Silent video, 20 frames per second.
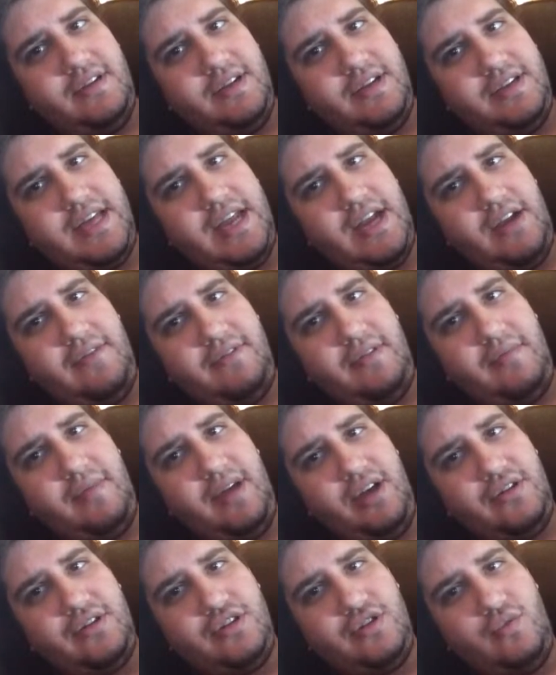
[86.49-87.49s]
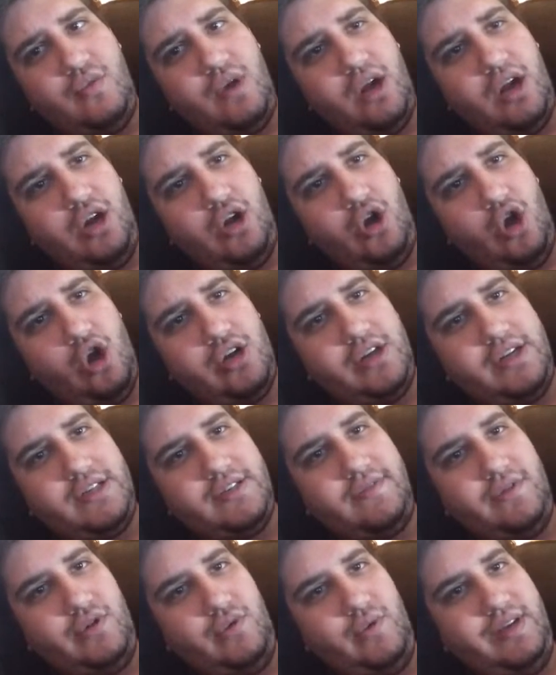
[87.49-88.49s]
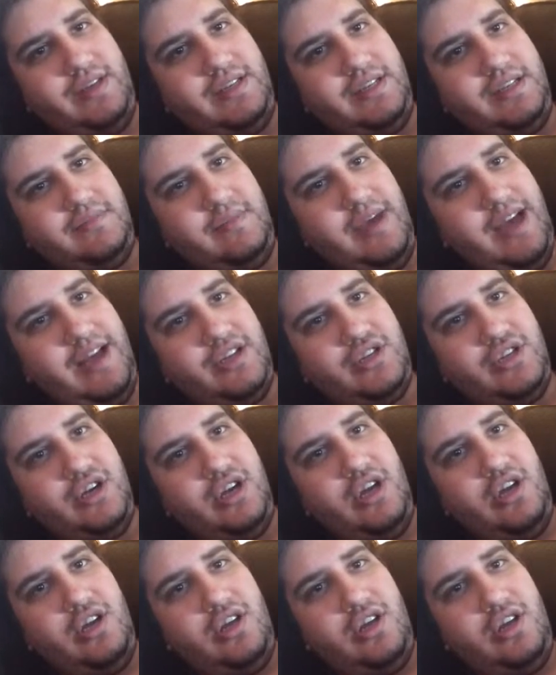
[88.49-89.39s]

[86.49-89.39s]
contender for the belt, regardless of who wins this match.